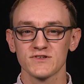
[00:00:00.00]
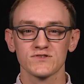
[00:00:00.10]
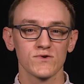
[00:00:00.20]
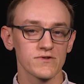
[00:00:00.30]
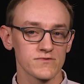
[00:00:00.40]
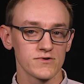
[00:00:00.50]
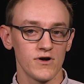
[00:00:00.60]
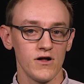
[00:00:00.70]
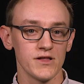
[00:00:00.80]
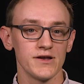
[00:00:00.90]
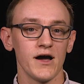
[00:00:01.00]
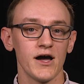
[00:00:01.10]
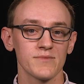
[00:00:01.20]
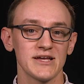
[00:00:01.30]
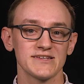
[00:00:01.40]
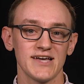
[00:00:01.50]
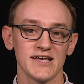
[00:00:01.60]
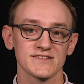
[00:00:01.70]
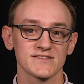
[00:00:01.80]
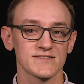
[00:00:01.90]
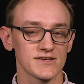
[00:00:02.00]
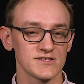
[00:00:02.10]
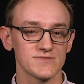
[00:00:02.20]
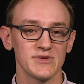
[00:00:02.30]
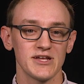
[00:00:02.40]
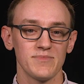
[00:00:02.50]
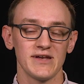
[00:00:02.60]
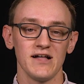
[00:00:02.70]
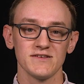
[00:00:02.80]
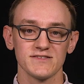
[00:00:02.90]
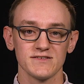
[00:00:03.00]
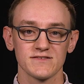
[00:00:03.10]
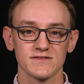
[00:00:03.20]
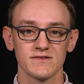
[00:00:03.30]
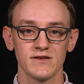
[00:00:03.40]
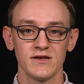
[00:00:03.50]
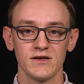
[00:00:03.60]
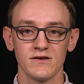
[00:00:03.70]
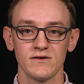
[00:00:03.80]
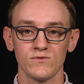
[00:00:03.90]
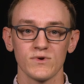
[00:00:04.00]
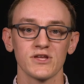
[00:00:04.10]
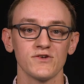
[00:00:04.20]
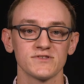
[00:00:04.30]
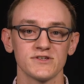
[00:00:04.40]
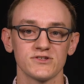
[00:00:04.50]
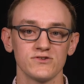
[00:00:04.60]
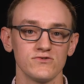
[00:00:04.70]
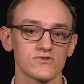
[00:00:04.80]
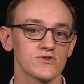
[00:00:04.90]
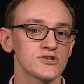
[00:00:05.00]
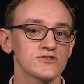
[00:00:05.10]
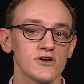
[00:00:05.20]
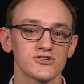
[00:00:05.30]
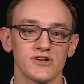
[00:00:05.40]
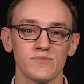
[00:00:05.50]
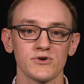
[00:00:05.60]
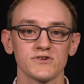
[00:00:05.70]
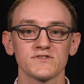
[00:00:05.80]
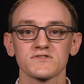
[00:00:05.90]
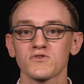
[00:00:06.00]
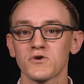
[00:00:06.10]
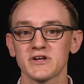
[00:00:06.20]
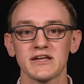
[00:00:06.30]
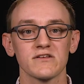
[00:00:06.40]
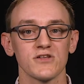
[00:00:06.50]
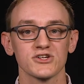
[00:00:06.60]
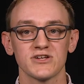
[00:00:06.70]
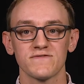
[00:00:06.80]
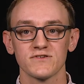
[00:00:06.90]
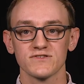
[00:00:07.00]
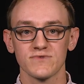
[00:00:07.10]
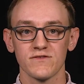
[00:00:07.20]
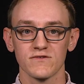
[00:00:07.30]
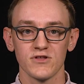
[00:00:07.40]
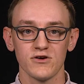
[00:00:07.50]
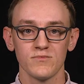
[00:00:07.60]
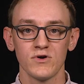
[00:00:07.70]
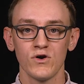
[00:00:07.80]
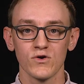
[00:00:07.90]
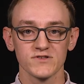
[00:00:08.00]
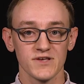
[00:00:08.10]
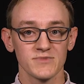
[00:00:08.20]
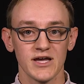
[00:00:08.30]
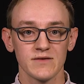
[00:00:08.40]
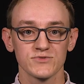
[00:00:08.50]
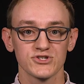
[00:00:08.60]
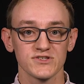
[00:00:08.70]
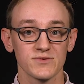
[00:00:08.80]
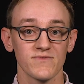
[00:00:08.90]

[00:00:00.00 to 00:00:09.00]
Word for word: to sort through it all and automate tasks that can speed up analysis. We can use it to crunch large numbers, coordinate collection efforts around the globe, or sometimes just to